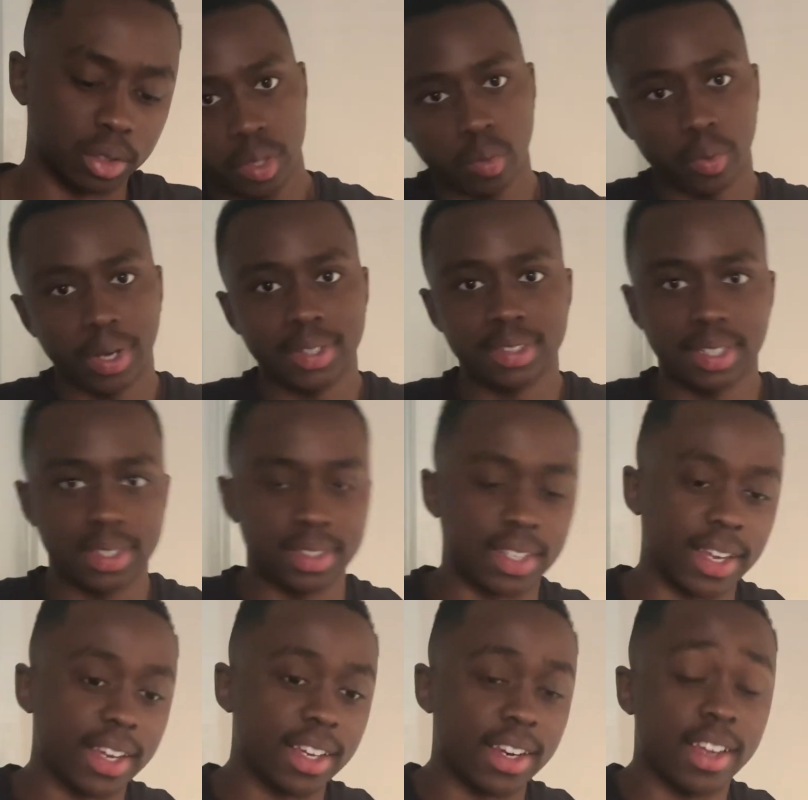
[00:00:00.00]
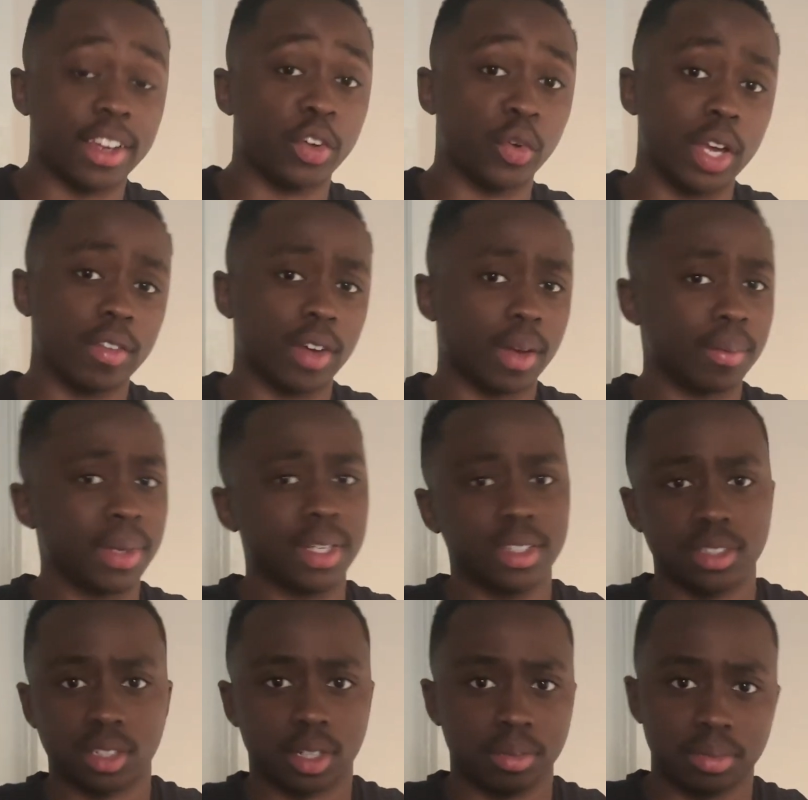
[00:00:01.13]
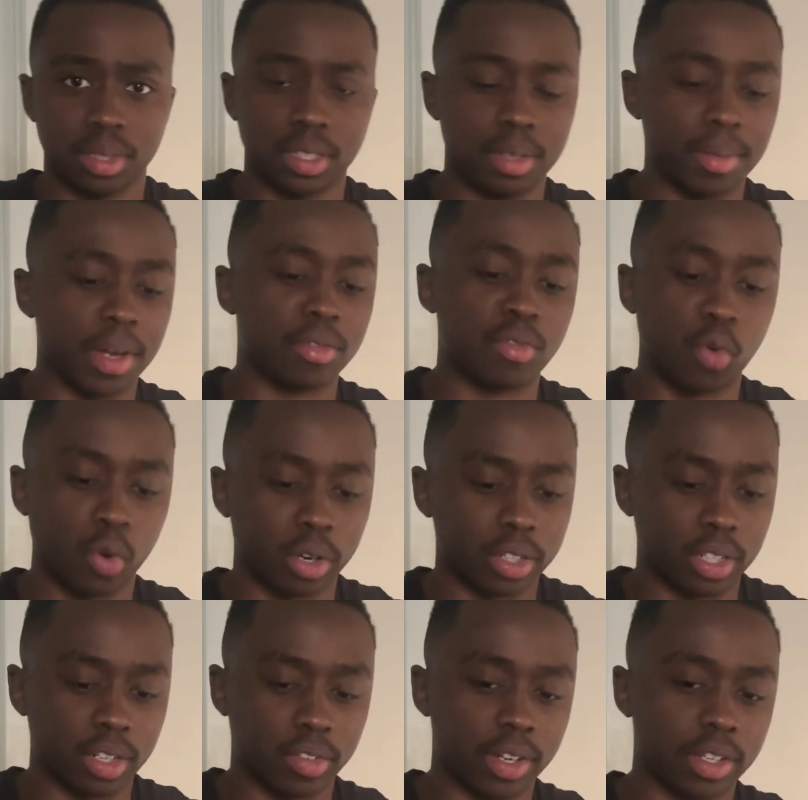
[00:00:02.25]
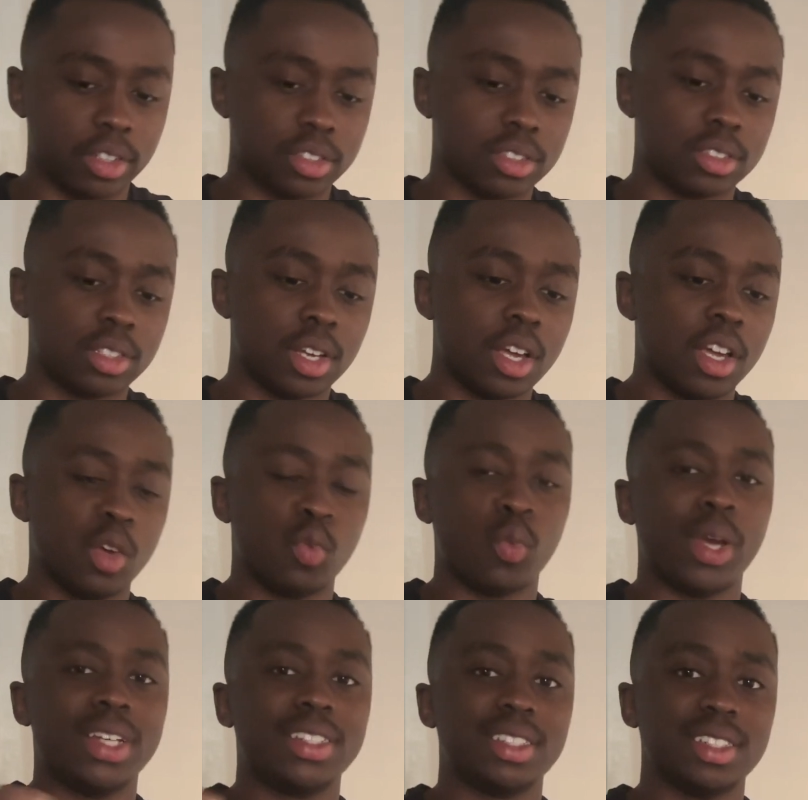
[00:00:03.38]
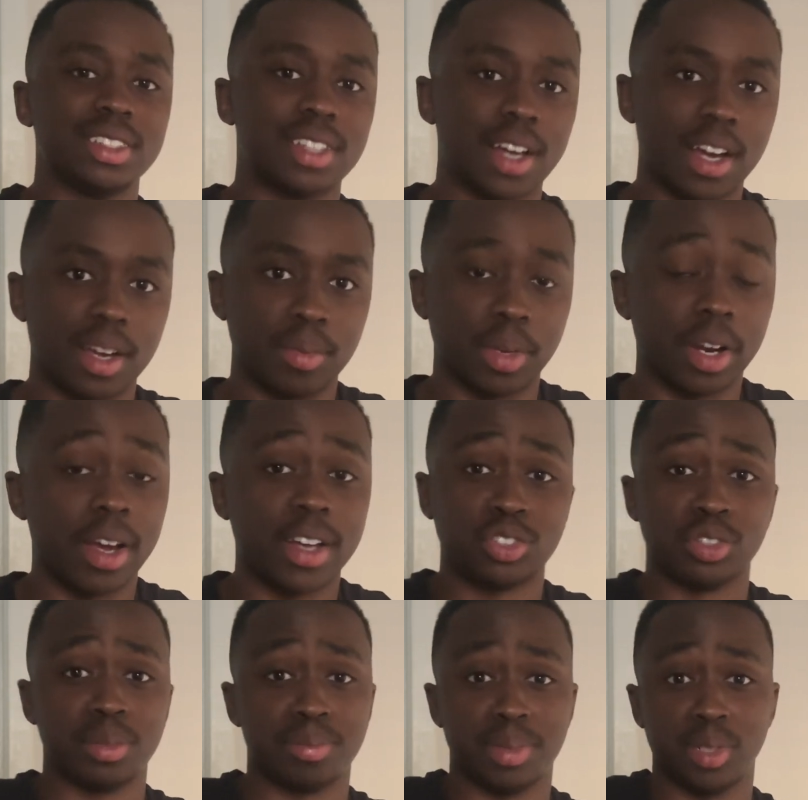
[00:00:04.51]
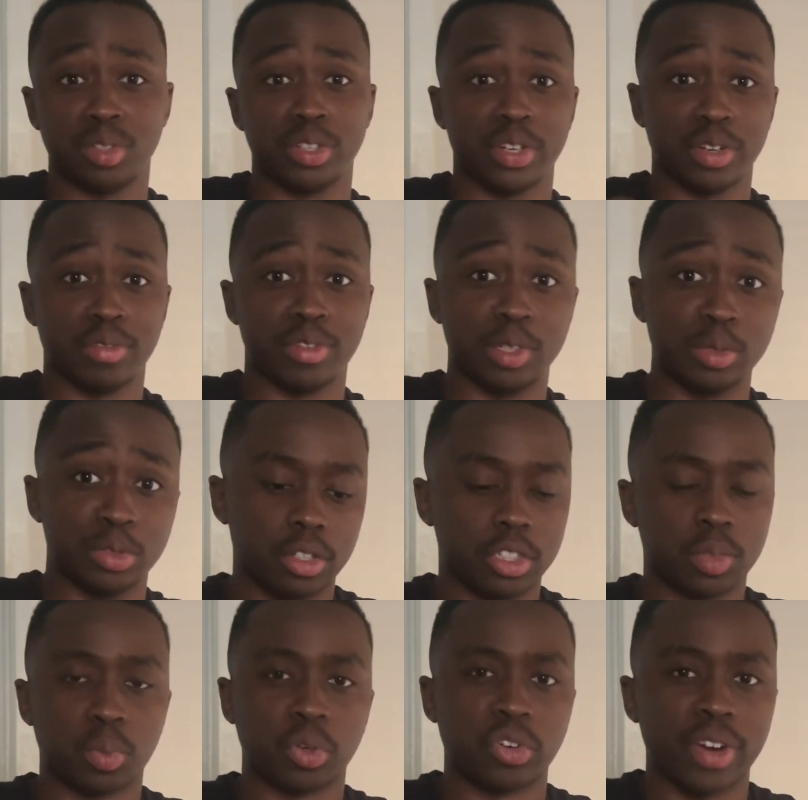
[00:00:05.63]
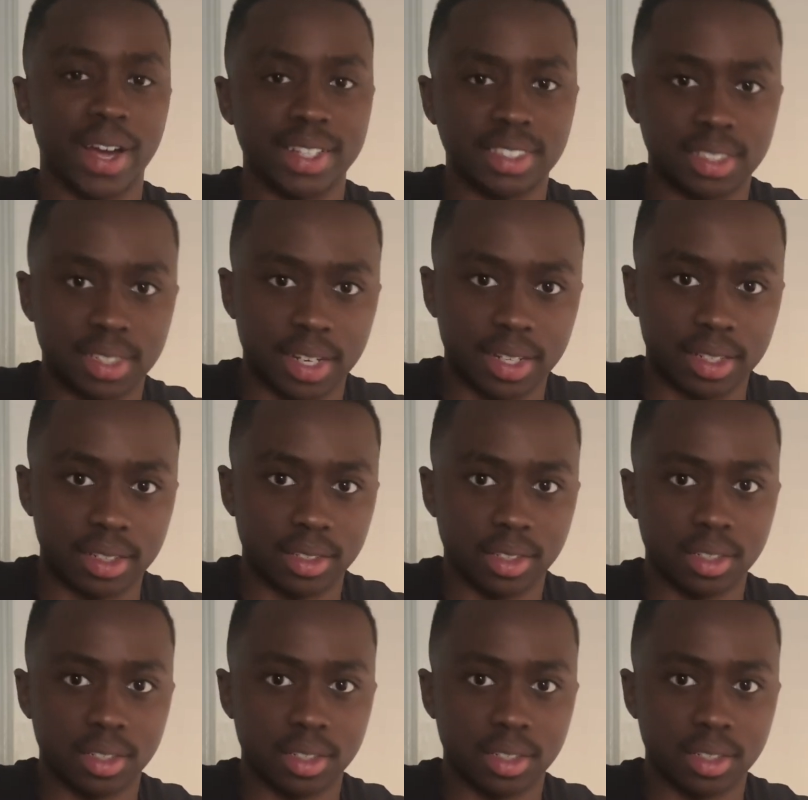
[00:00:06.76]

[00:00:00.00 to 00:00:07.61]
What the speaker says: And when I say digging a grave, I mean this completely metaphorically, right? You're just wasting time. You're not actually building your future. You're just procrastinating.